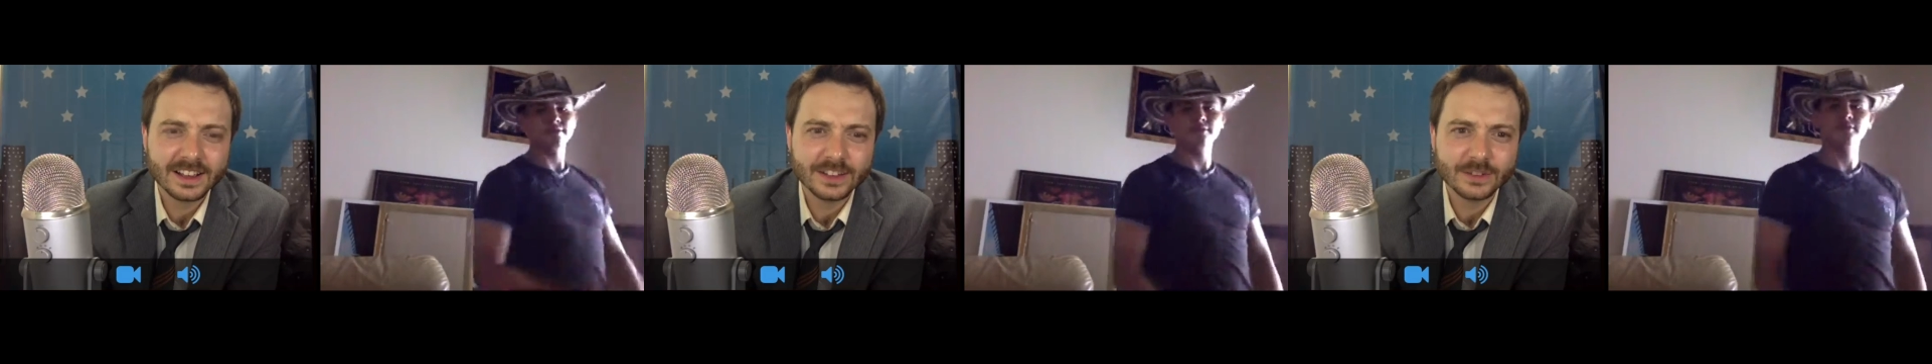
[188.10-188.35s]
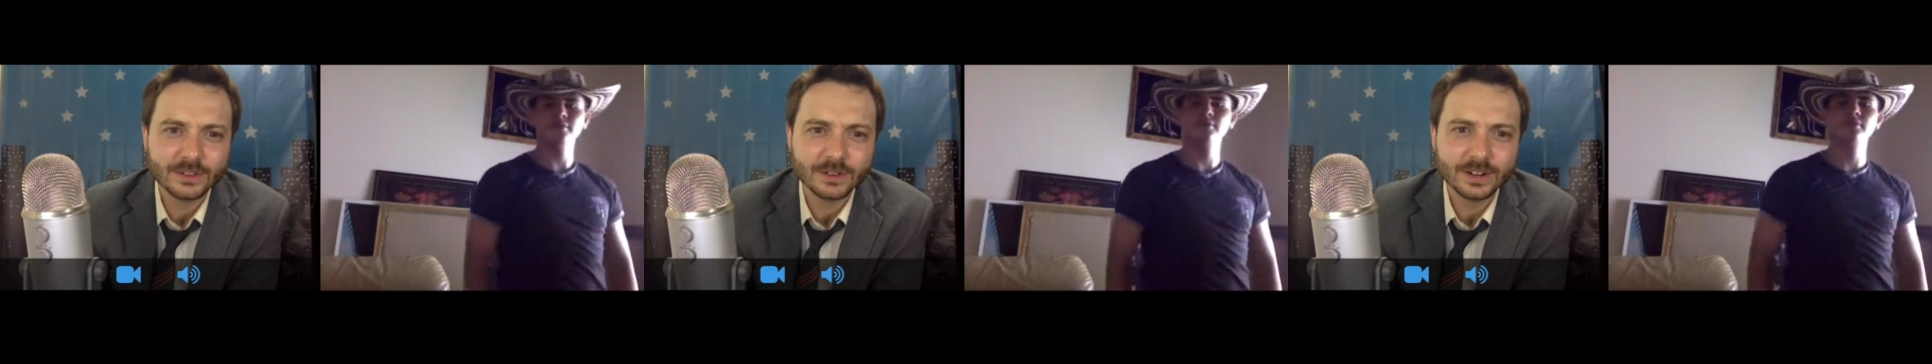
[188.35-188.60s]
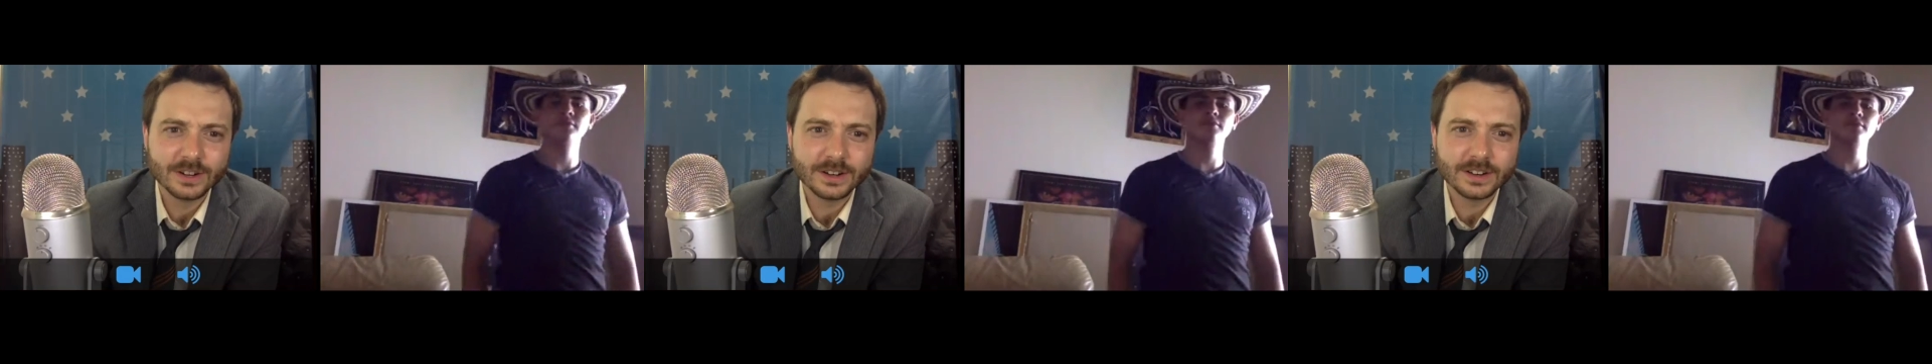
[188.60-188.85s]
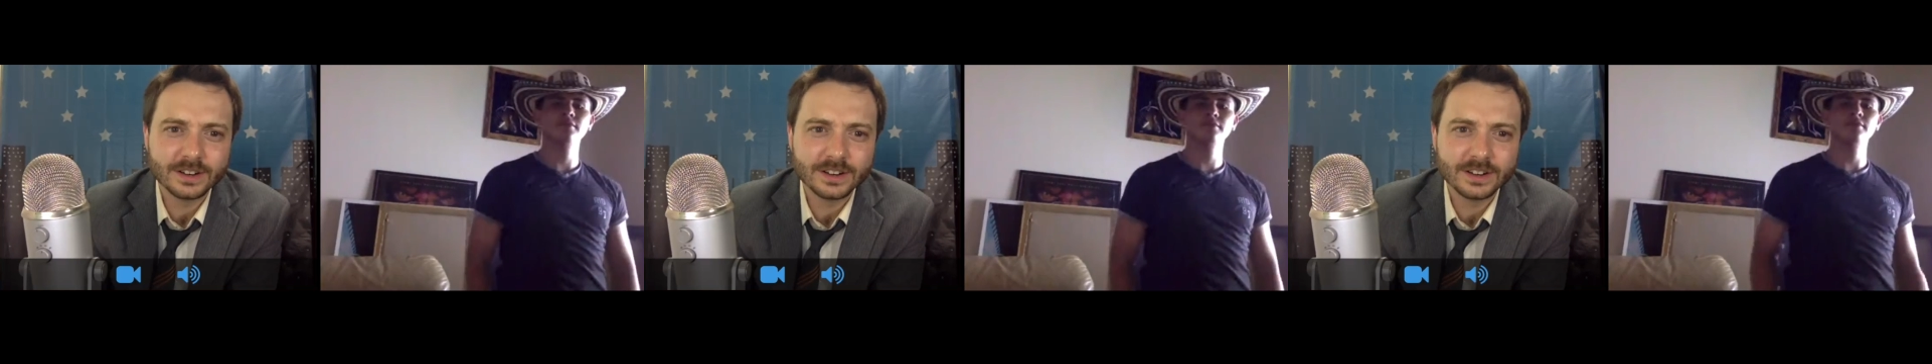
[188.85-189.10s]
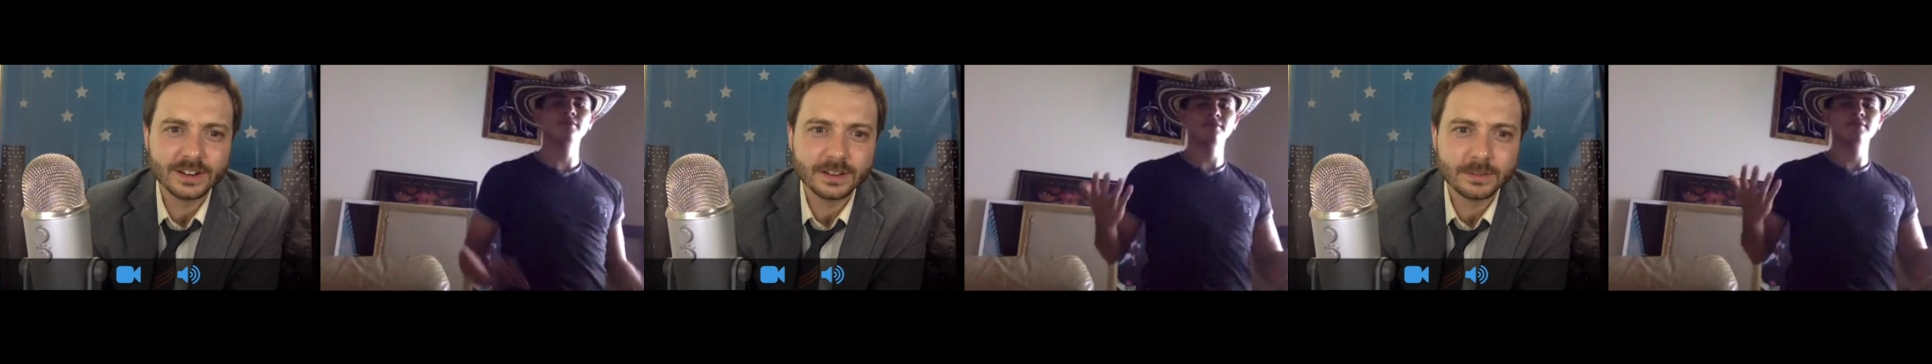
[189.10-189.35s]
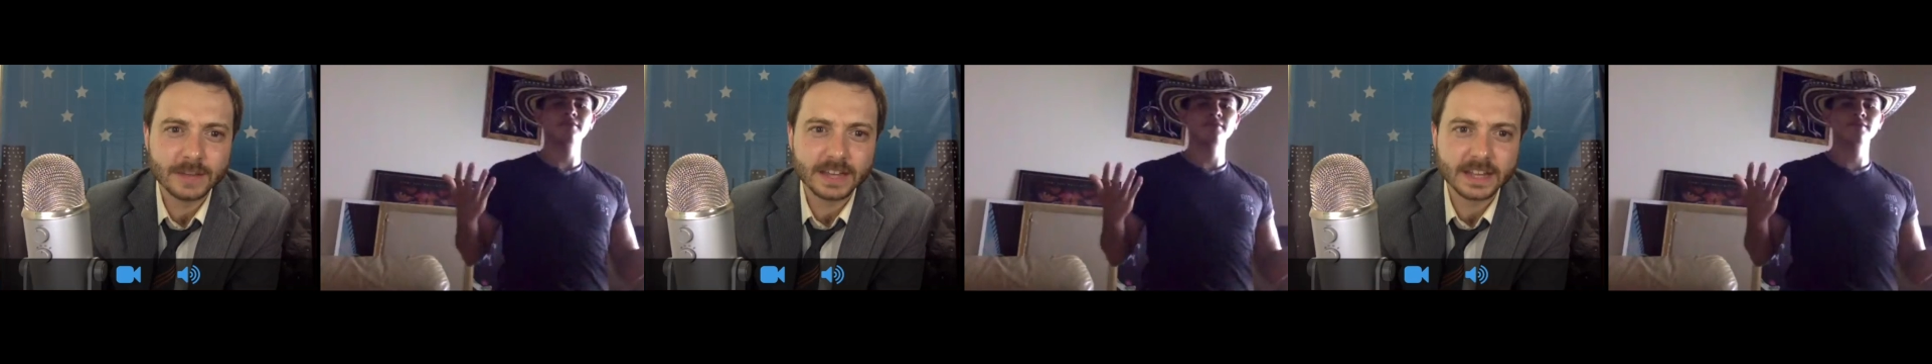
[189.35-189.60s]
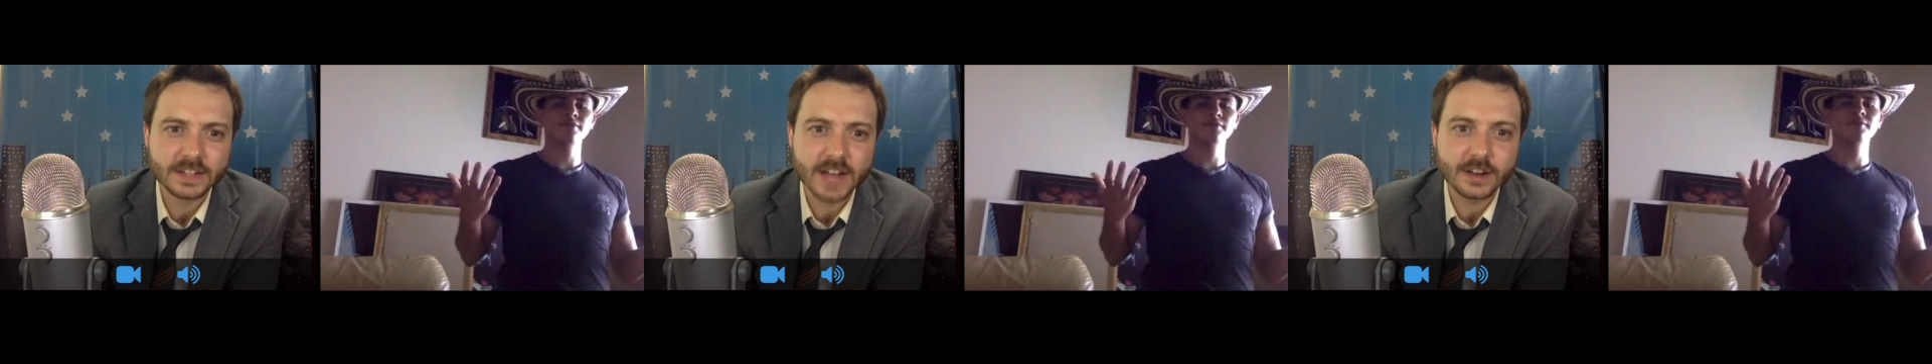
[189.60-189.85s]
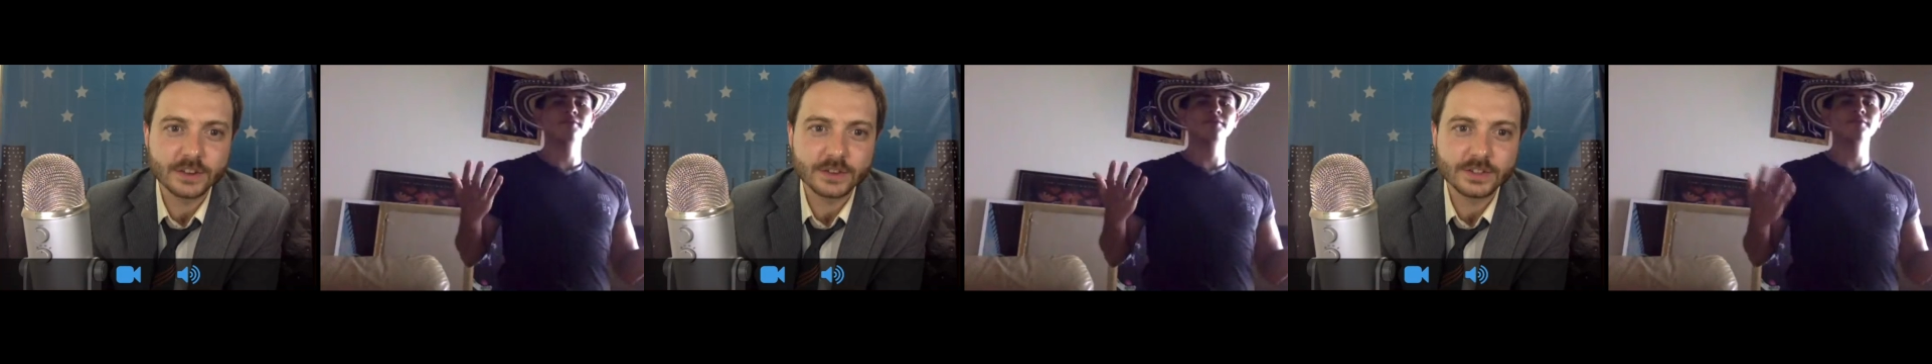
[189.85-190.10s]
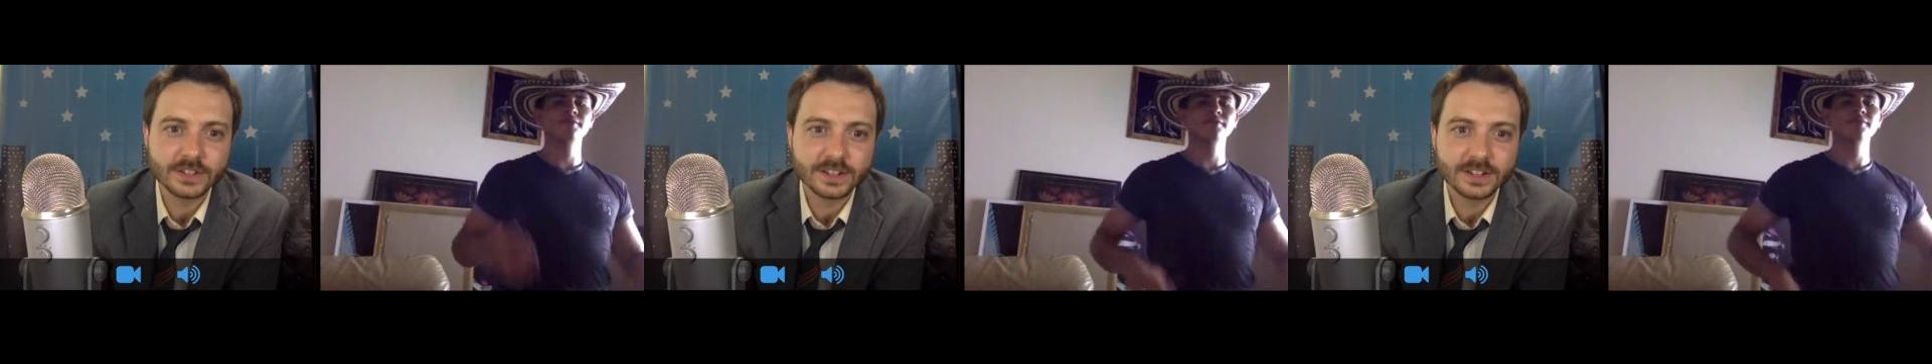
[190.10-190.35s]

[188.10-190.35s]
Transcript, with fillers: You were ah. making tacos?